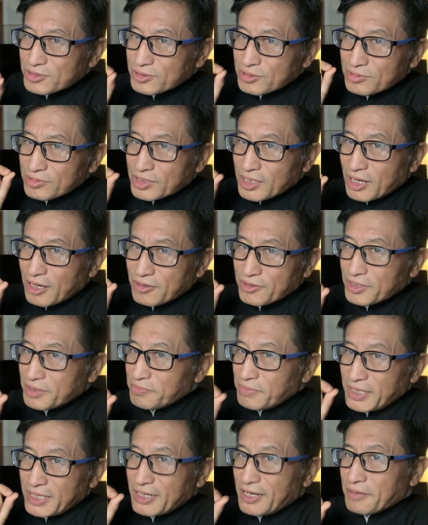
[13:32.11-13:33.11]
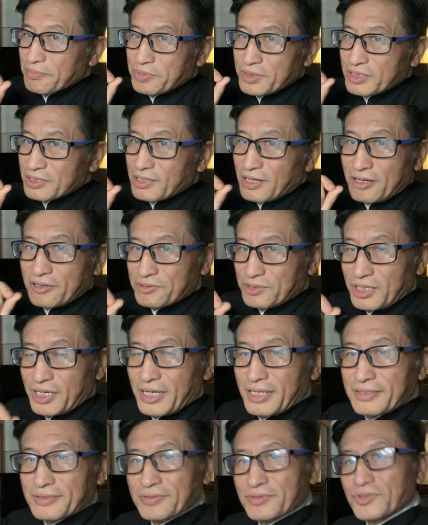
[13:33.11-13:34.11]
to Dao. It may not be Dao
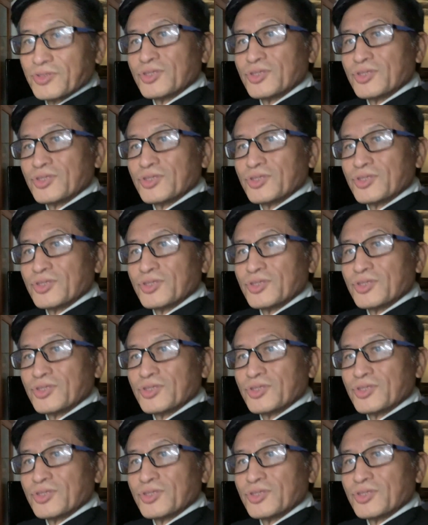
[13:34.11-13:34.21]
yet.